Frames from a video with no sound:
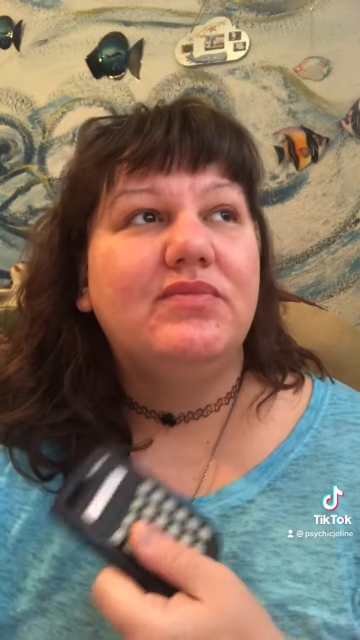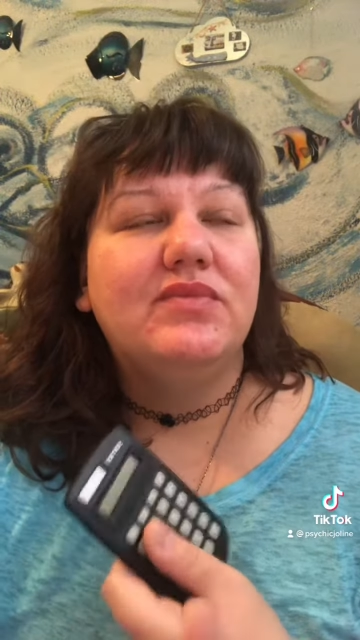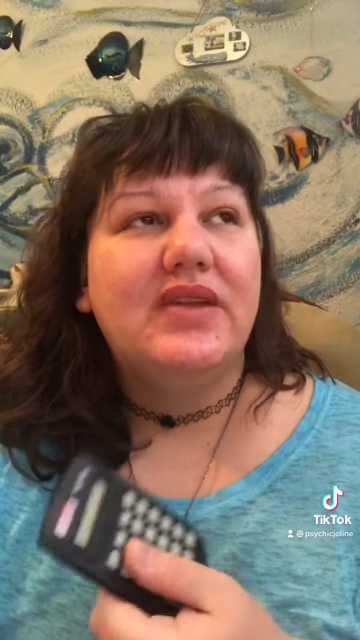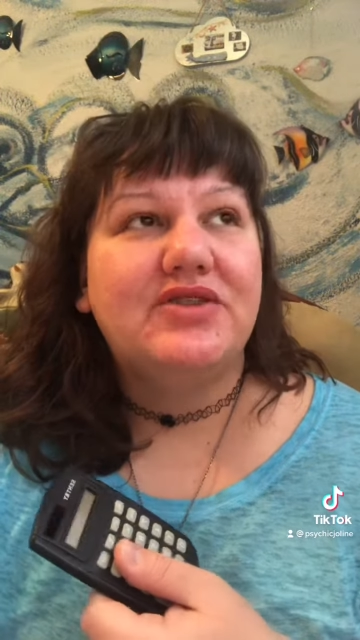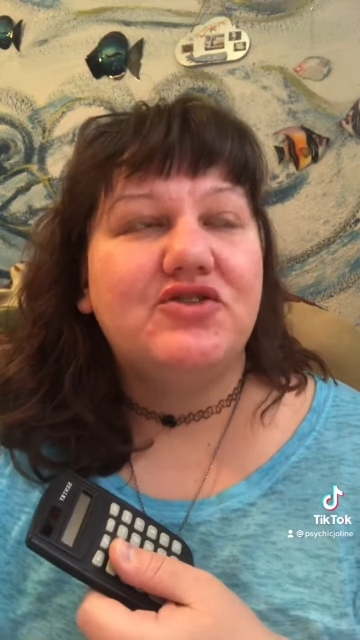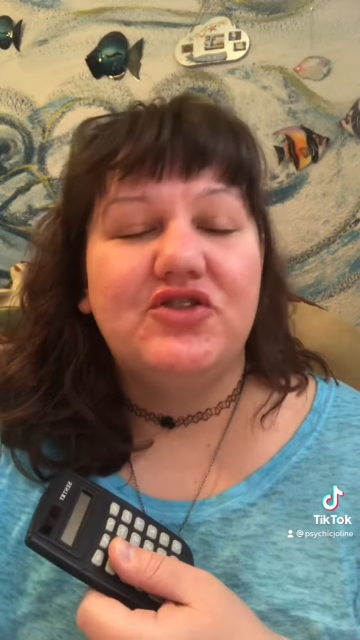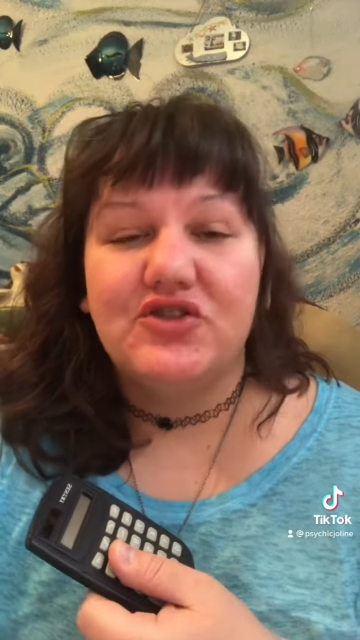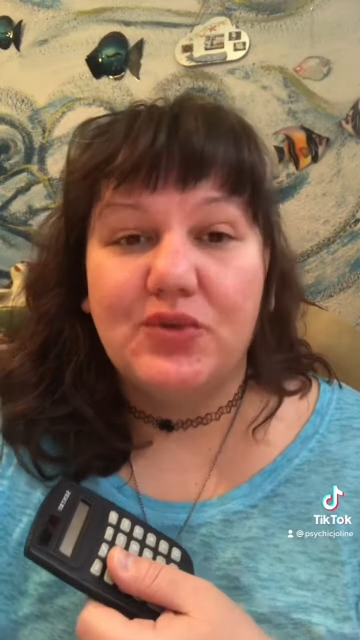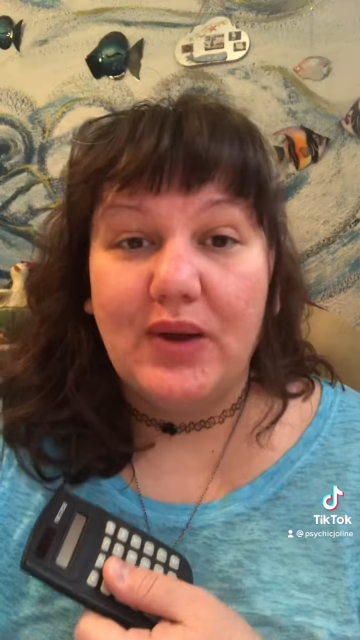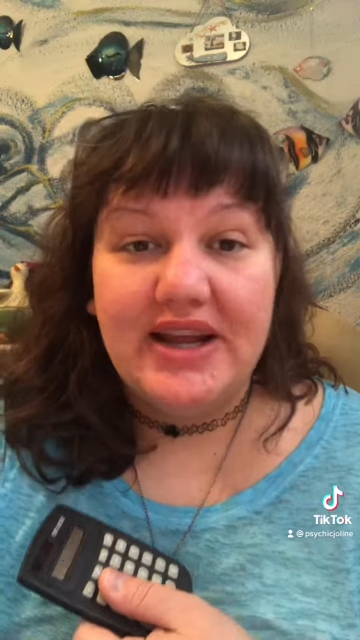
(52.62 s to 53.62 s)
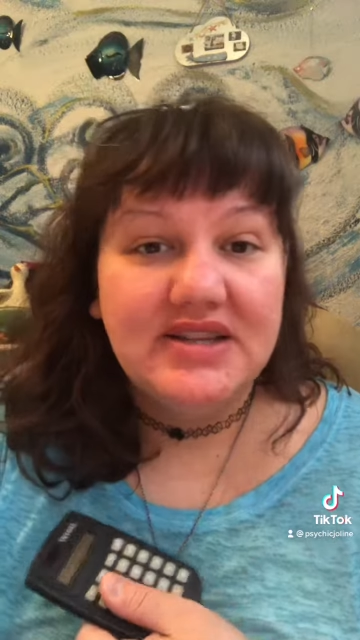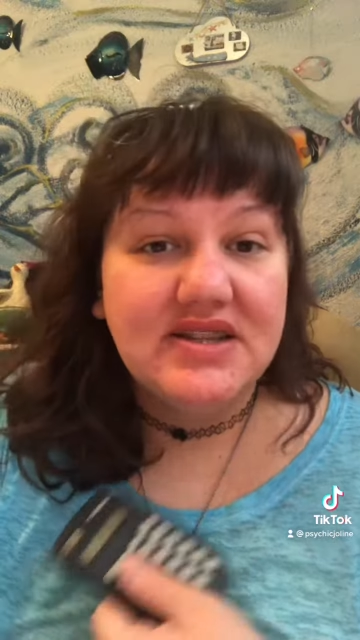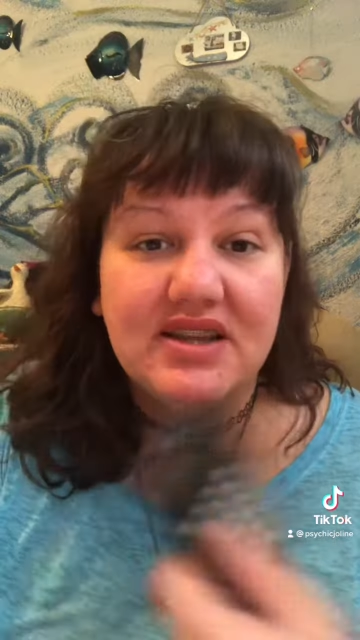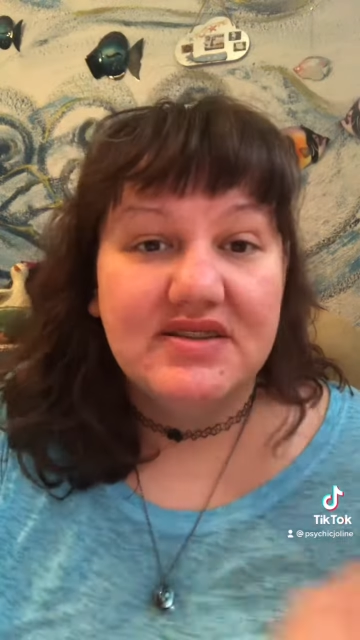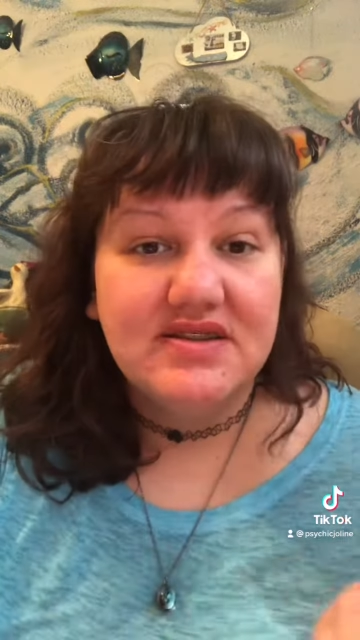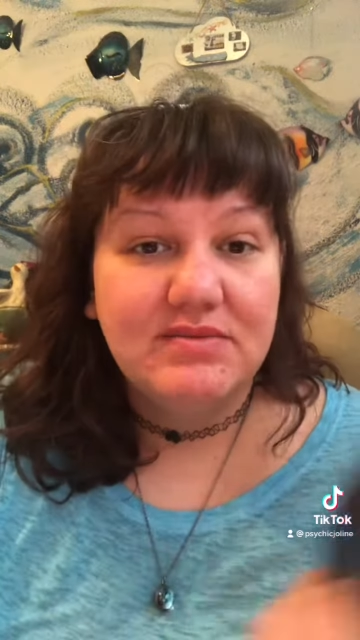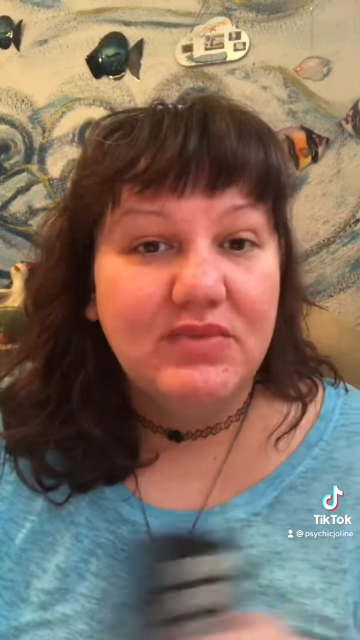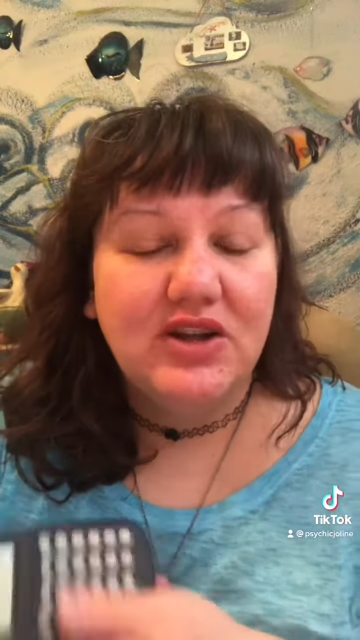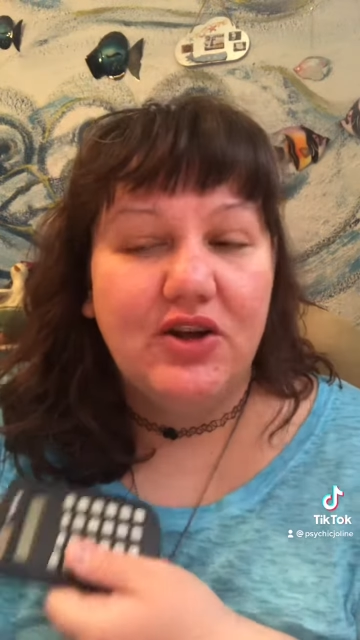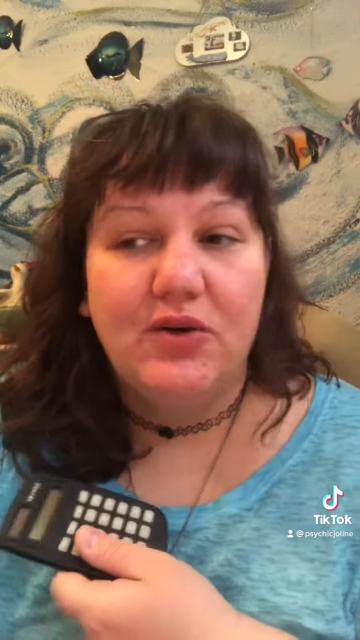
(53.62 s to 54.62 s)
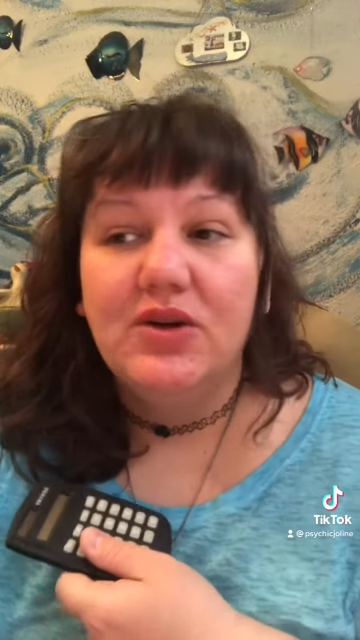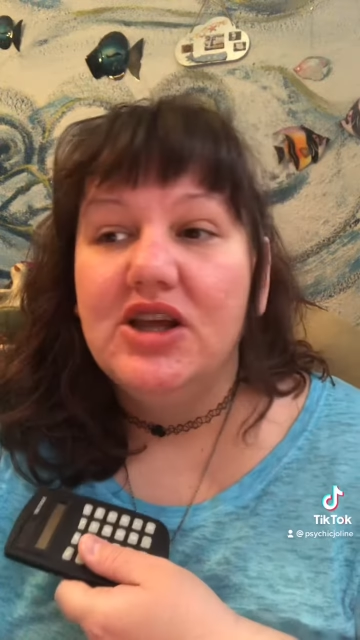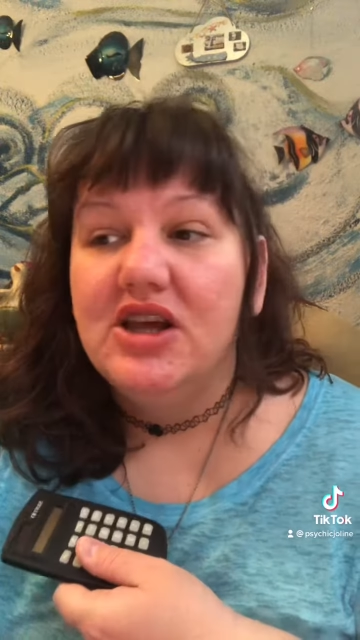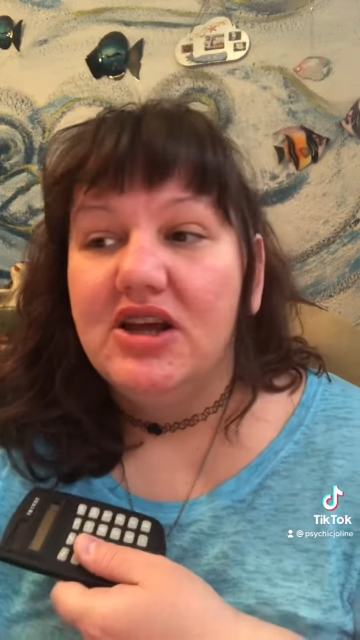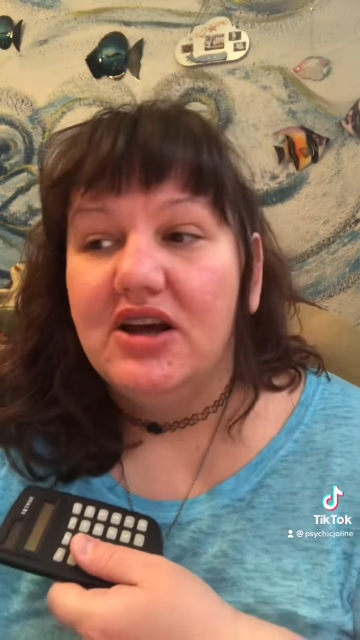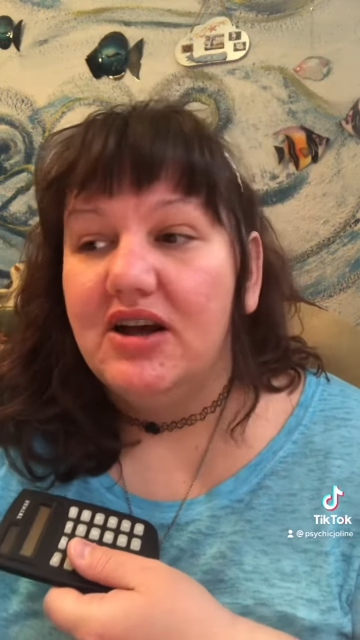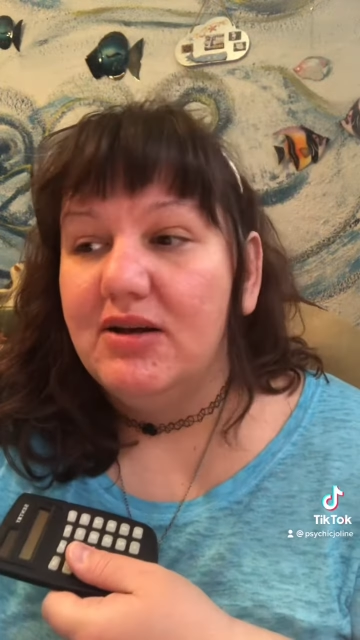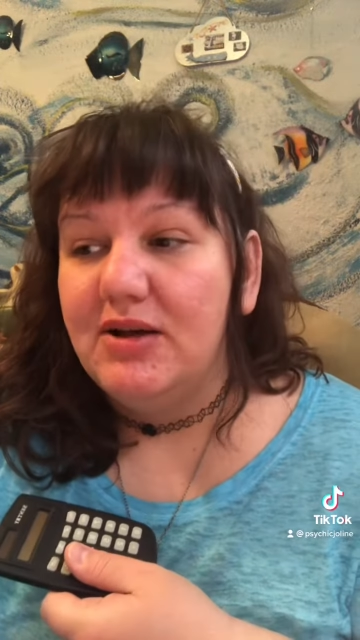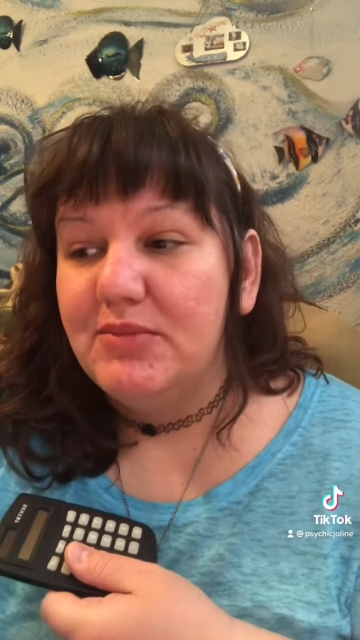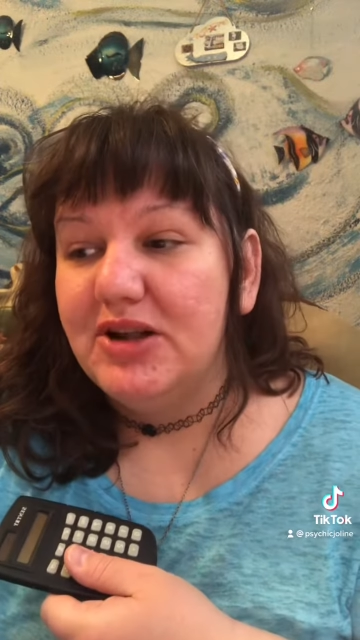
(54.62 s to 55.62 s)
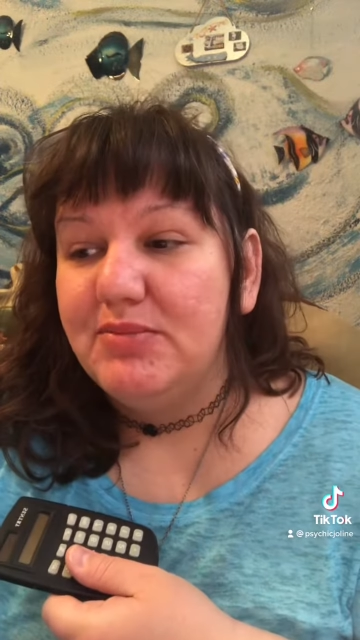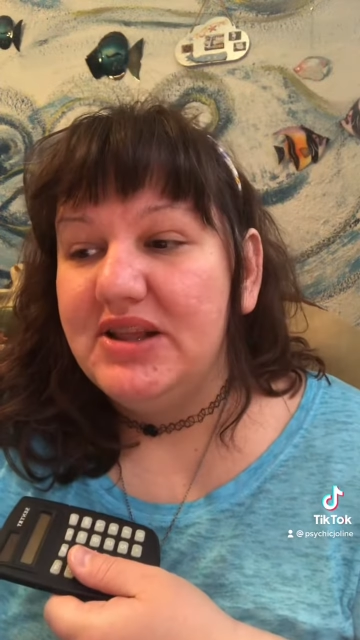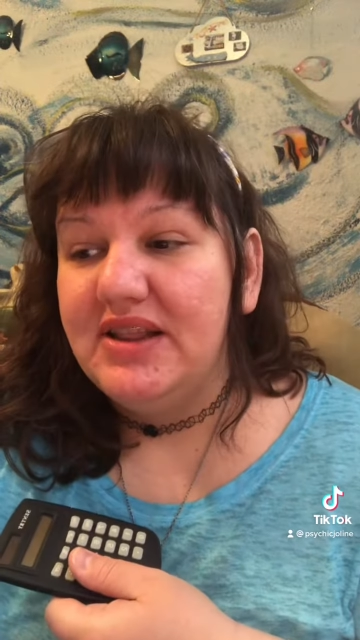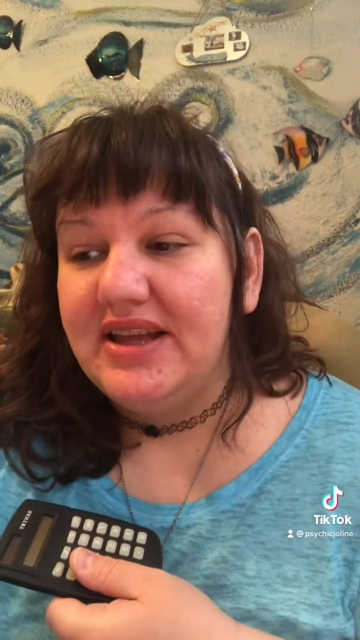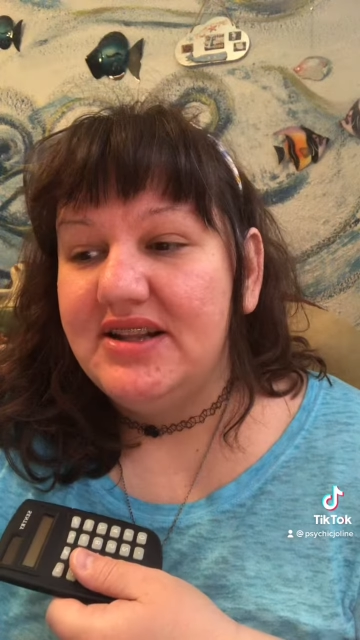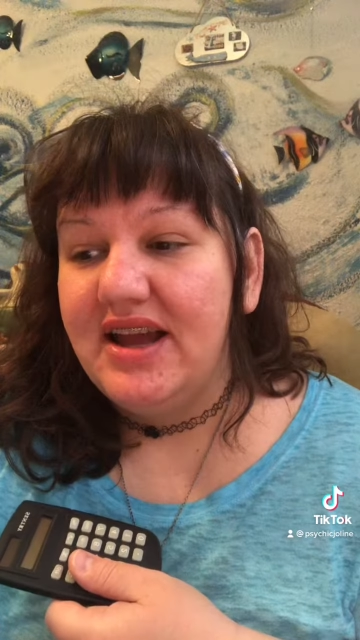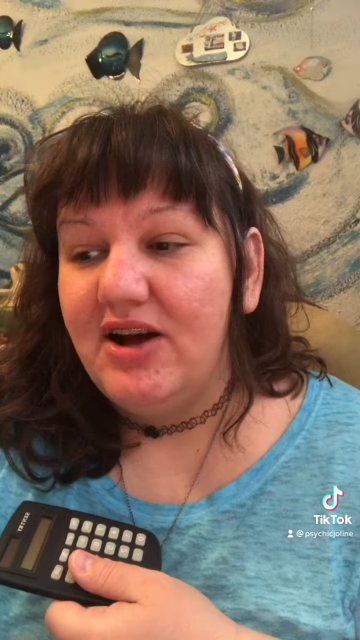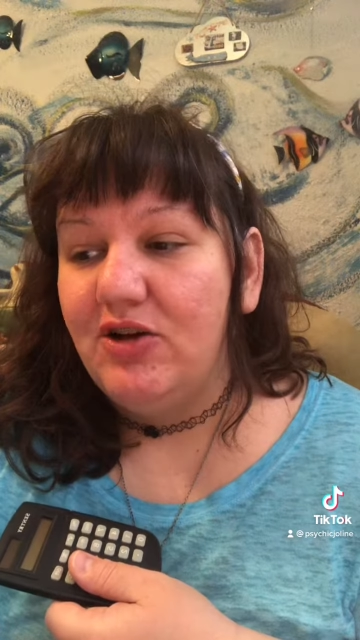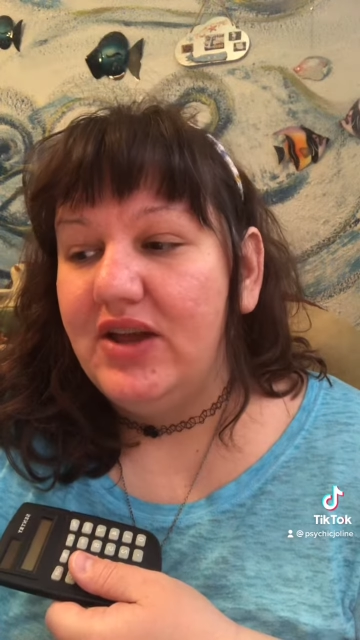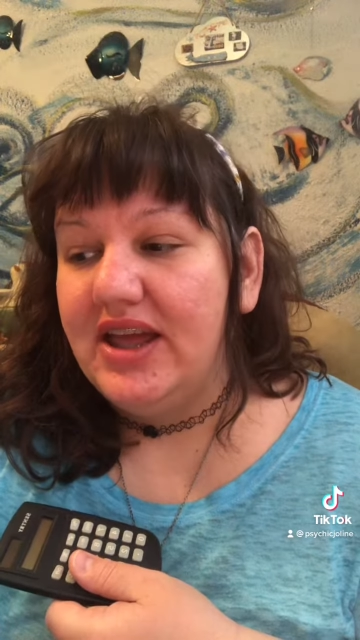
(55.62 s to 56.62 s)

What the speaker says: that's just great because, you know, I'm going to be late now.